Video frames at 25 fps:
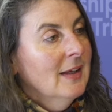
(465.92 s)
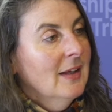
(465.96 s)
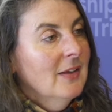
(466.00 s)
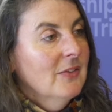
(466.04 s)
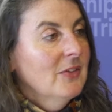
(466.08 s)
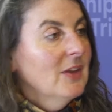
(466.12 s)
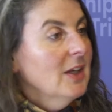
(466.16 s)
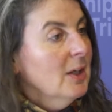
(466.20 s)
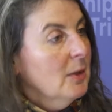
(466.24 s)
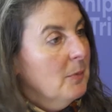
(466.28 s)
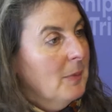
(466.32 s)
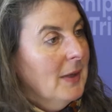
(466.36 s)

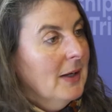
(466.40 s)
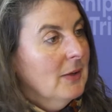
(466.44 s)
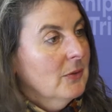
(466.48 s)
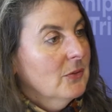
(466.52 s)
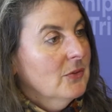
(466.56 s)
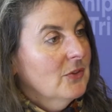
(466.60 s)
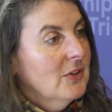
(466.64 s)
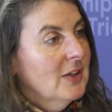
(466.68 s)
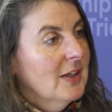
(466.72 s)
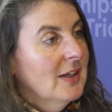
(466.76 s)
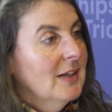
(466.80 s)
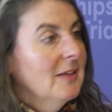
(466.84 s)
Think
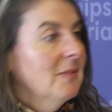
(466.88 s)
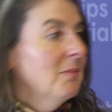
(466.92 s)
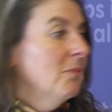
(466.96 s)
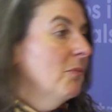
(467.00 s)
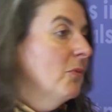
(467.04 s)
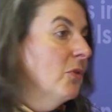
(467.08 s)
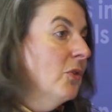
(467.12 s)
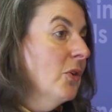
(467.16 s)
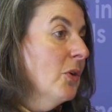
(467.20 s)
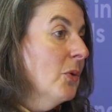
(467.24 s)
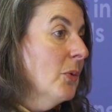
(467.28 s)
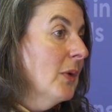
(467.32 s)
about it.
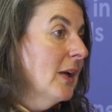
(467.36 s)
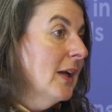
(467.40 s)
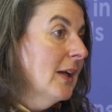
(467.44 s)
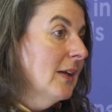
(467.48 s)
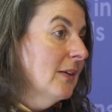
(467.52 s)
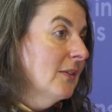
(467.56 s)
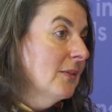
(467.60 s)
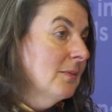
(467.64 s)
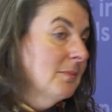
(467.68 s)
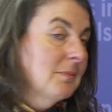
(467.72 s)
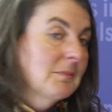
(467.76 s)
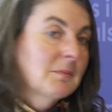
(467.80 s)
Do
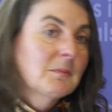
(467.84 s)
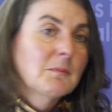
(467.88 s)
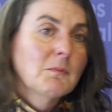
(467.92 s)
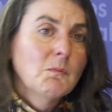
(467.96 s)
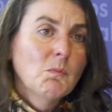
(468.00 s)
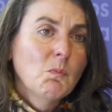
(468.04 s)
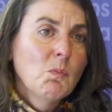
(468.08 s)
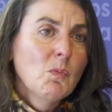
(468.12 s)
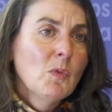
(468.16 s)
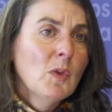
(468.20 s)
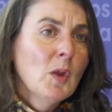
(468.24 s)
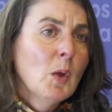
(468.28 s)
it.
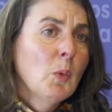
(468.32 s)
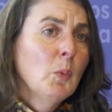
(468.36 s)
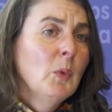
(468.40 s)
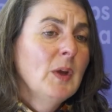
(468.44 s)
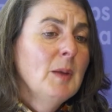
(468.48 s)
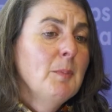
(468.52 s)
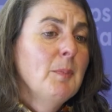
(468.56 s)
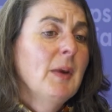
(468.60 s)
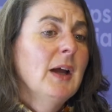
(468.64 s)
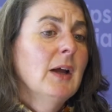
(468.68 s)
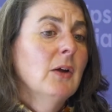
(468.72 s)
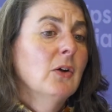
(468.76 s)

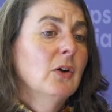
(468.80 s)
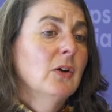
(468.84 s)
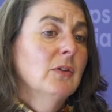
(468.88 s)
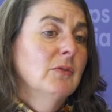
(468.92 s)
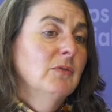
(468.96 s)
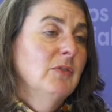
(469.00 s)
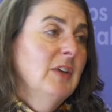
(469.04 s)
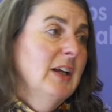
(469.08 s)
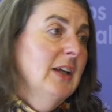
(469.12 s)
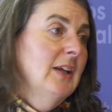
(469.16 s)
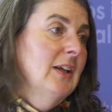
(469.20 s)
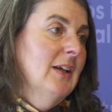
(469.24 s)
We bang
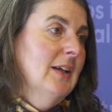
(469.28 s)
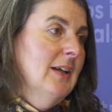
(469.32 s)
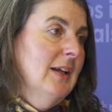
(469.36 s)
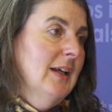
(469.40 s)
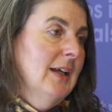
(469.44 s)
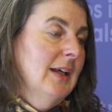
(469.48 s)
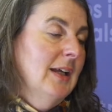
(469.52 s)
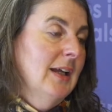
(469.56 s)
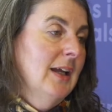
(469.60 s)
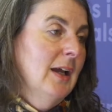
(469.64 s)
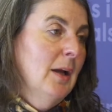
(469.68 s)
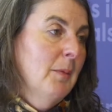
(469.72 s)
on
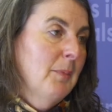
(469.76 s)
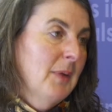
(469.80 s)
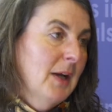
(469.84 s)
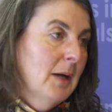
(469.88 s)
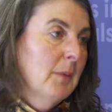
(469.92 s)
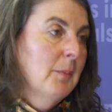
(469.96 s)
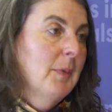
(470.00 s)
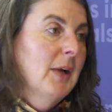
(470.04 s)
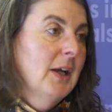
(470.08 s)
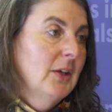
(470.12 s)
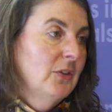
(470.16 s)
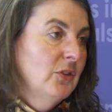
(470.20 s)
regularly
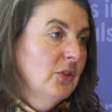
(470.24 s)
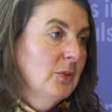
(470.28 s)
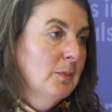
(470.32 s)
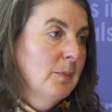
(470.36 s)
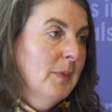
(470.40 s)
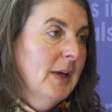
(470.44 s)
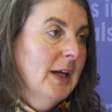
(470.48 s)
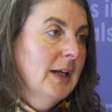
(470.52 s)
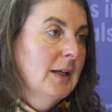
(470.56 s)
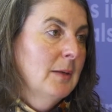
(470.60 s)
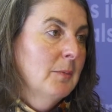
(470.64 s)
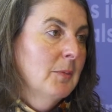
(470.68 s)
about patient
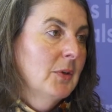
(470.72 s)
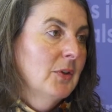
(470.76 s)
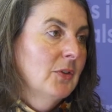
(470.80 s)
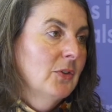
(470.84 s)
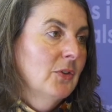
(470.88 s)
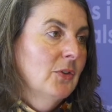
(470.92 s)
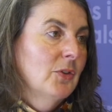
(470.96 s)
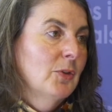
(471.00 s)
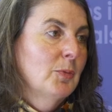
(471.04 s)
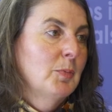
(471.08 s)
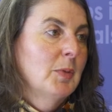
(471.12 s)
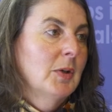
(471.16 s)

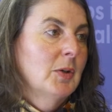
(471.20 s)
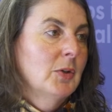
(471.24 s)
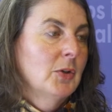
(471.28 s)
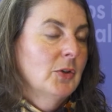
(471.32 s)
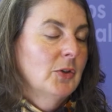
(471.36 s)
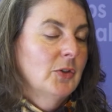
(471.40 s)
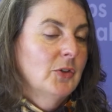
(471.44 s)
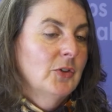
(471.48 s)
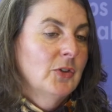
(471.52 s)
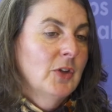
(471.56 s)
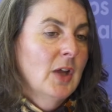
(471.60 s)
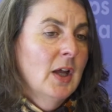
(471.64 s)
payments
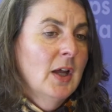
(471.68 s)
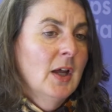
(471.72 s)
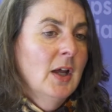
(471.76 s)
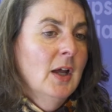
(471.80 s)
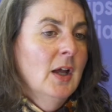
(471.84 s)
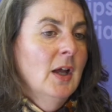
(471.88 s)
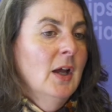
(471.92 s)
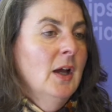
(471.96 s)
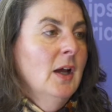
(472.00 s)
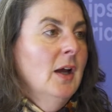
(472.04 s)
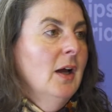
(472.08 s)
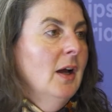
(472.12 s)
because
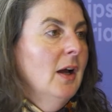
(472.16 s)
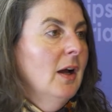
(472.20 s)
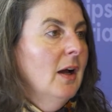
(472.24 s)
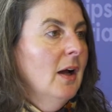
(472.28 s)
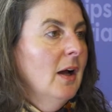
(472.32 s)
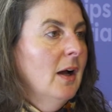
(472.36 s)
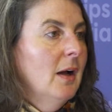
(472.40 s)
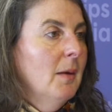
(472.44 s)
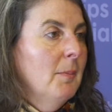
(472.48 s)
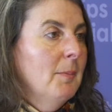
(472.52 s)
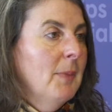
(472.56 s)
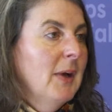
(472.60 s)

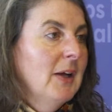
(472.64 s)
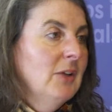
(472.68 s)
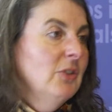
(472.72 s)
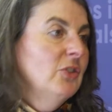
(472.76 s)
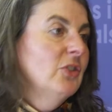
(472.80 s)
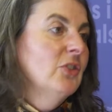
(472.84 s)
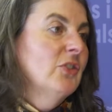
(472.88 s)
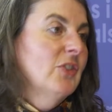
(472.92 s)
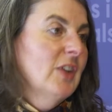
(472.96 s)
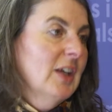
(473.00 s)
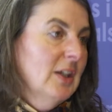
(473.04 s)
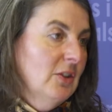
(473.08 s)

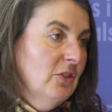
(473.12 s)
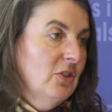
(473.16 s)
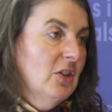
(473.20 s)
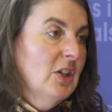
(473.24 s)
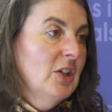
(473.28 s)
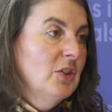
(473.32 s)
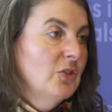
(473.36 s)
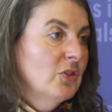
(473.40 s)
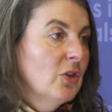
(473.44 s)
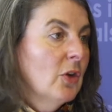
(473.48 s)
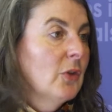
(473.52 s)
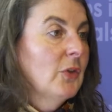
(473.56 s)
patients
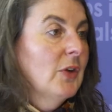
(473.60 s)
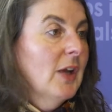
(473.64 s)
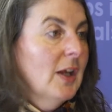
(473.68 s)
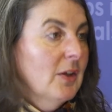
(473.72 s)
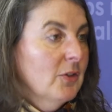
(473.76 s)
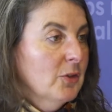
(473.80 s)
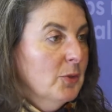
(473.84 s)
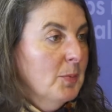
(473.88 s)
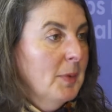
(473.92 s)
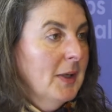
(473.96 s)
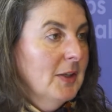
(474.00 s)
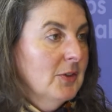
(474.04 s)
actually don't
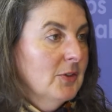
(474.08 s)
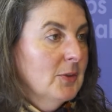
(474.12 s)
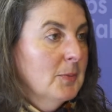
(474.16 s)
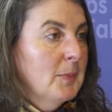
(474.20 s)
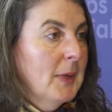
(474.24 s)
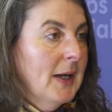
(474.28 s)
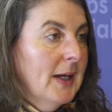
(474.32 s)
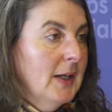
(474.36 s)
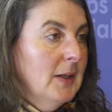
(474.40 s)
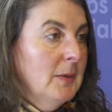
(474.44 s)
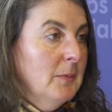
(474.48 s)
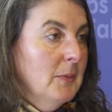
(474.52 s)
expect a
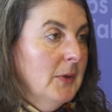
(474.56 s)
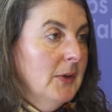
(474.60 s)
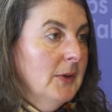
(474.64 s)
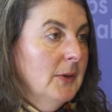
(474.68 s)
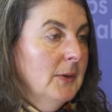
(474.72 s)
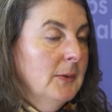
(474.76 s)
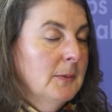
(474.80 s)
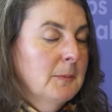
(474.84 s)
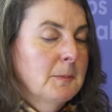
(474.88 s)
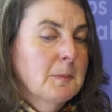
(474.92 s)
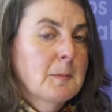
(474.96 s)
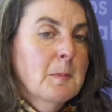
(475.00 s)

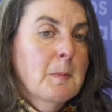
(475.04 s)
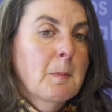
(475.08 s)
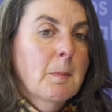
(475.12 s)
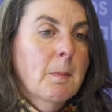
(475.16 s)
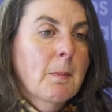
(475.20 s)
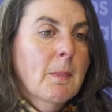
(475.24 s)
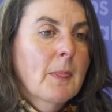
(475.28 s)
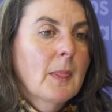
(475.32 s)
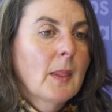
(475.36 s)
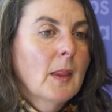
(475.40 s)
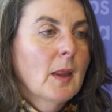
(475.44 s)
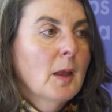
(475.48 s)
payment,
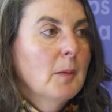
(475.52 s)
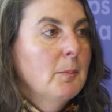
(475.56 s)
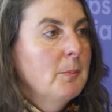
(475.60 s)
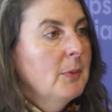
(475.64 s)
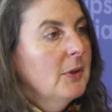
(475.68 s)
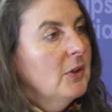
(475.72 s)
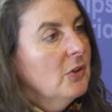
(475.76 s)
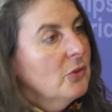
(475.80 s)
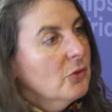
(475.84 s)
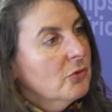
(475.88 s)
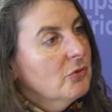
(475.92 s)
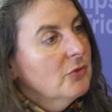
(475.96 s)

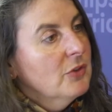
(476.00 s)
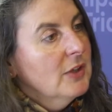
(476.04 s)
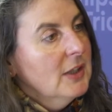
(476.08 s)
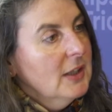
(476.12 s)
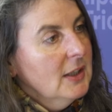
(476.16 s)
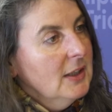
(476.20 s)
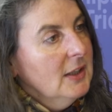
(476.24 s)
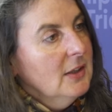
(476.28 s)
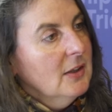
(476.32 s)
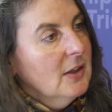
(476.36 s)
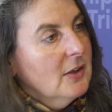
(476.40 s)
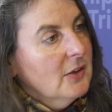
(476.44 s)
but it's
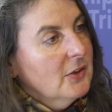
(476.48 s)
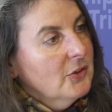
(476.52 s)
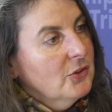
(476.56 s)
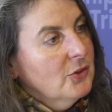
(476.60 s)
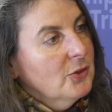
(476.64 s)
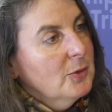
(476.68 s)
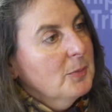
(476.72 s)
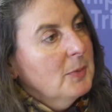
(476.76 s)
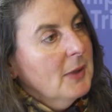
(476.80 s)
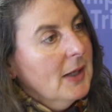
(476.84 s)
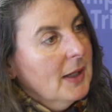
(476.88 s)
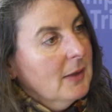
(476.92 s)
really nice
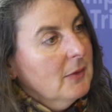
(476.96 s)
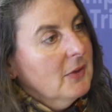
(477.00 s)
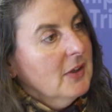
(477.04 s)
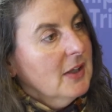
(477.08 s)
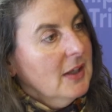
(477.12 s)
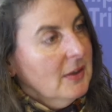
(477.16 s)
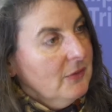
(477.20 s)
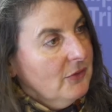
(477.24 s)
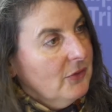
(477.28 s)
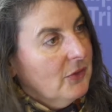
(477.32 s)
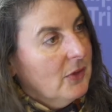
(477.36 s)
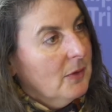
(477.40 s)
to be able to
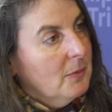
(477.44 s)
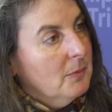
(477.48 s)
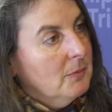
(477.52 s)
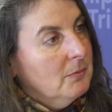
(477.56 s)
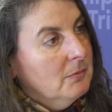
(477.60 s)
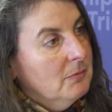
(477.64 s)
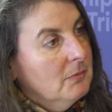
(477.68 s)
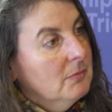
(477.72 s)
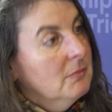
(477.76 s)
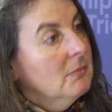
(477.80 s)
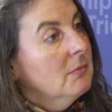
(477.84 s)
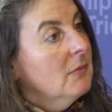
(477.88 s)
give them,
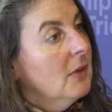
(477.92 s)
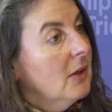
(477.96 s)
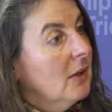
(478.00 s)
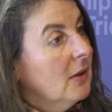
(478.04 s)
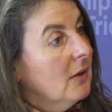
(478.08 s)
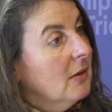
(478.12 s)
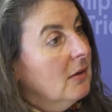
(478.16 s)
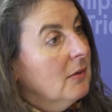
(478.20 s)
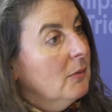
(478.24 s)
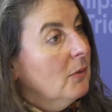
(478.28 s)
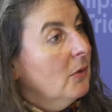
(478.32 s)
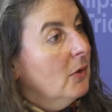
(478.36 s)

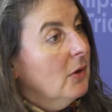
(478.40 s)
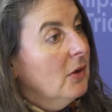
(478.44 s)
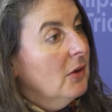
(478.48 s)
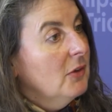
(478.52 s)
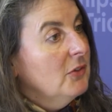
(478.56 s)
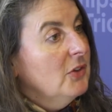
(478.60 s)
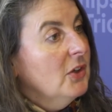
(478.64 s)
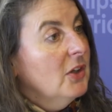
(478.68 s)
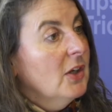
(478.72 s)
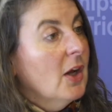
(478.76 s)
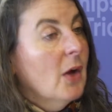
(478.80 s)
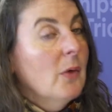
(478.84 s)

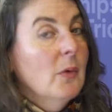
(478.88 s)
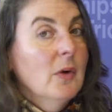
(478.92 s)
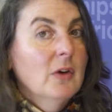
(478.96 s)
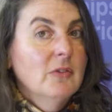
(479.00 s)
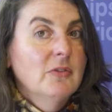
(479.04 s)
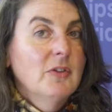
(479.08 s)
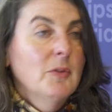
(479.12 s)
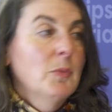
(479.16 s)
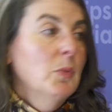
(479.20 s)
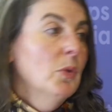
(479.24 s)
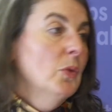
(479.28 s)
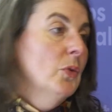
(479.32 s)
you know, a
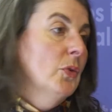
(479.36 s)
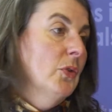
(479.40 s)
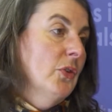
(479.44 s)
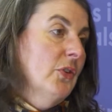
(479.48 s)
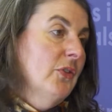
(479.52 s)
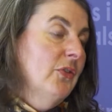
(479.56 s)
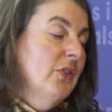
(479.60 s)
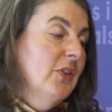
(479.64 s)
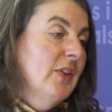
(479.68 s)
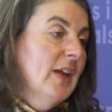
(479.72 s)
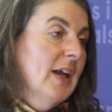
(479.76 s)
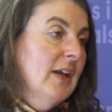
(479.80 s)
reward
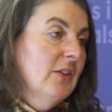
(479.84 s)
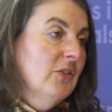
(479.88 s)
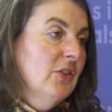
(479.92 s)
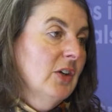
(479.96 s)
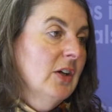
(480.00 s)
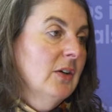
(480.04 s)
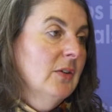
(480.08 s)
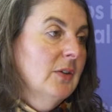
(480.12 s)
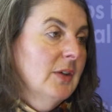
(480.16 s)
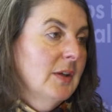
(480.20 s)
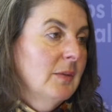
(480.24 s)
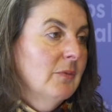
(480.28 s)
for their
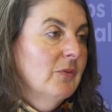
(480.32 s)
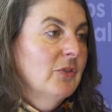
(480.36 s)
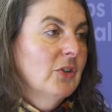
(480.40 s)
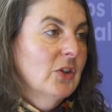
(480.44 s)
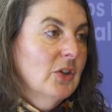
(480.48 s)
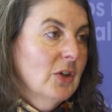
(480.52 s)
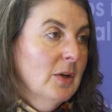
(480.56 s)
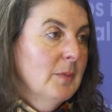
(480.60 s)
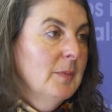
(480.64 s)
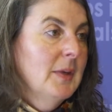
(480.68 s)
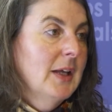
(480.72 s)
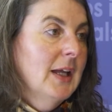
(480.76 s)
time, for
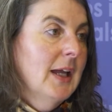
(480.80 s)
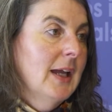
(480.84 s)
coming